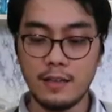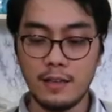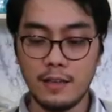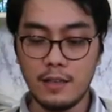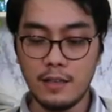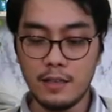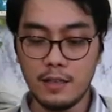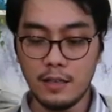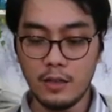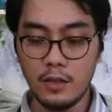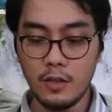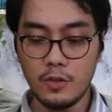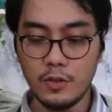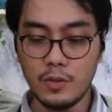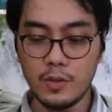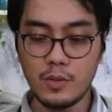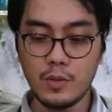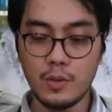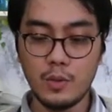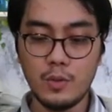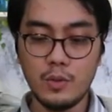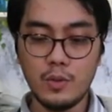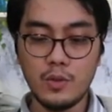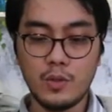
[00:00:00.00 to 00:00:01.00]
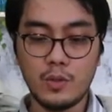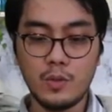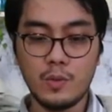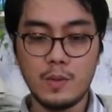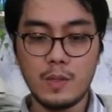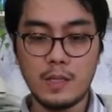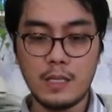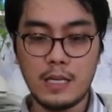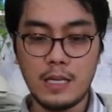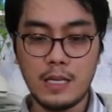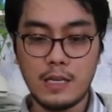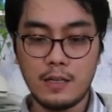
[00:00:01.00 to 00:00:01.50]
And it looks so
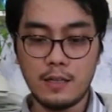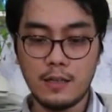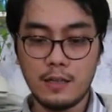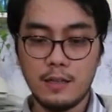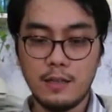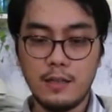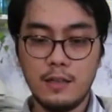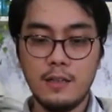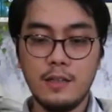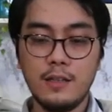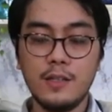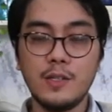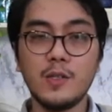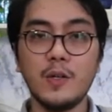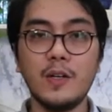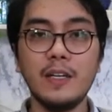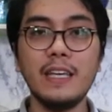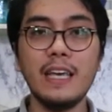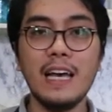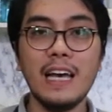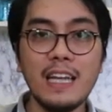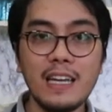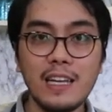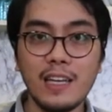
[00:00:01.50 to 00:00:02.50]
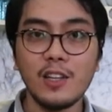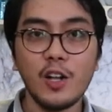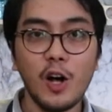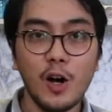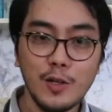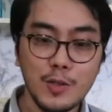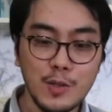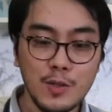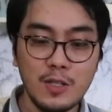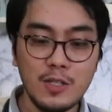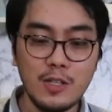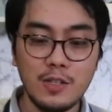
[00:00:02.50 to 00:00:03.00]
juicy. So again, it
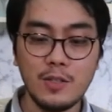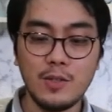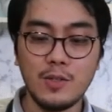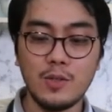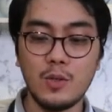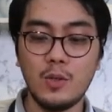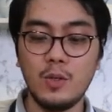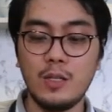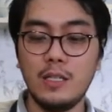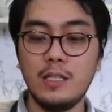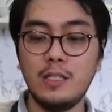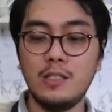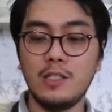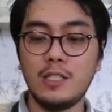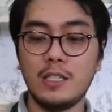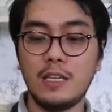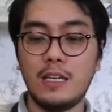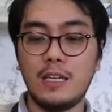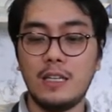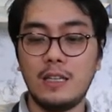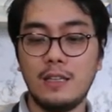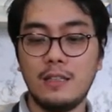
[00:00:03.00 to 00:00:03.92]
also looks so legit.